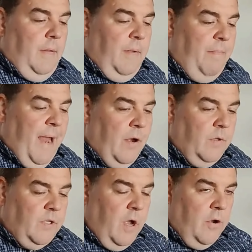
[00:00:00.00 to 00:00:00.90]
the band
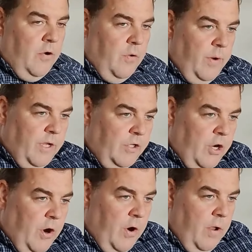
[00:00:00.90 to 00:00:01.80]
was under the
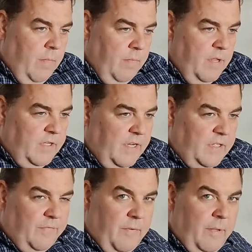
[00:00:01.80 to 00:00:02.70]
wheelchair. But this
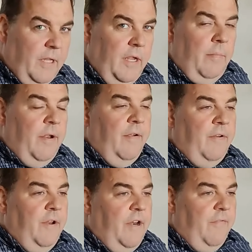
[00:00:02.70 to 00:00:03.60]
gets it from a little bit
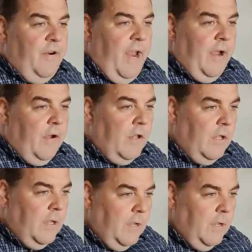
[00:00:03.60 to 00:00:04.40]
of a different angle.